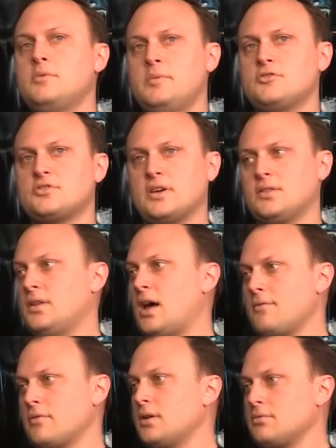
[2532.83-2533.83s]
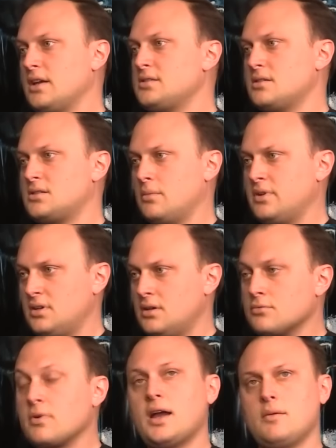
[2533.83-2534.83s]
mean just the live raid races that we
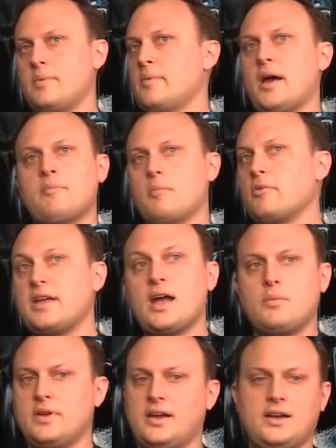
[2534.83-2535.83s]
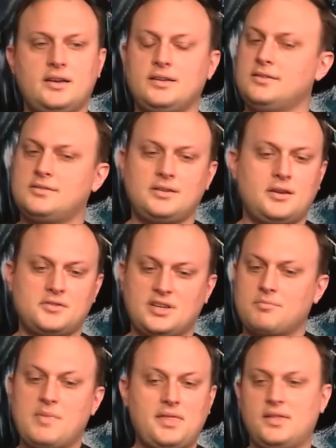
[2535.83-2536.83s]
did? Right. Yeah. I remember, we had,
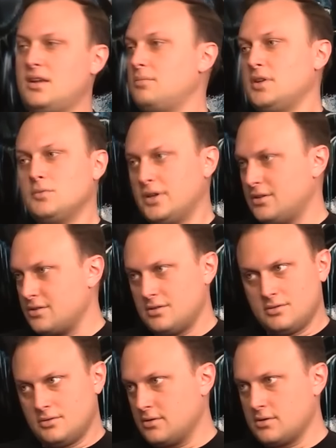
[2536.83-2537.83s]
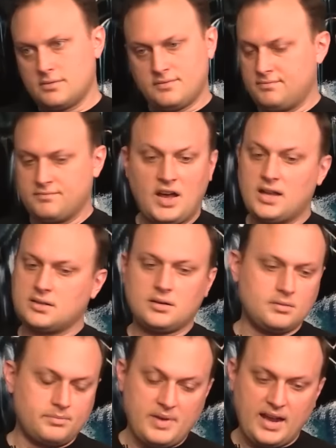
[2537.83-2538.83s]
Method in Midwinter or
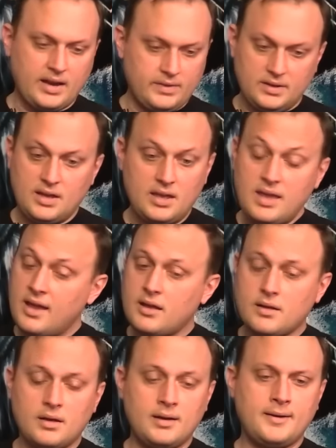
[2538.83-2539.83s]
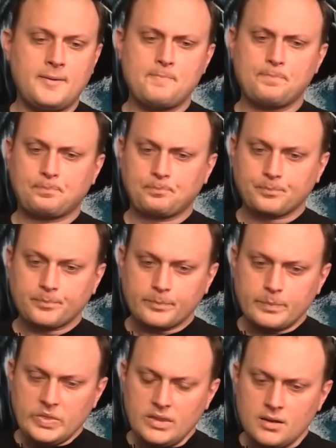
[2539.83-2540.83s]
Vodka back in the day. Yeah.
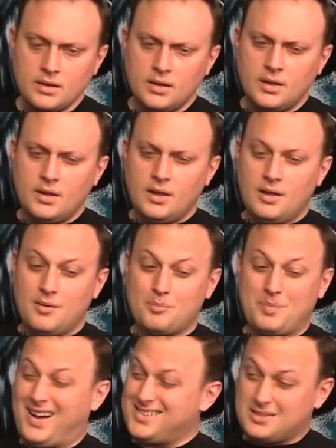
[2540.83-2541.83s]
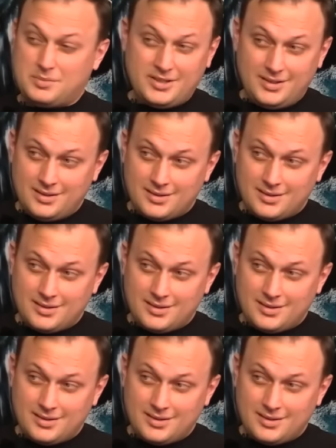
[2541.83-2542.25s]
Possibly.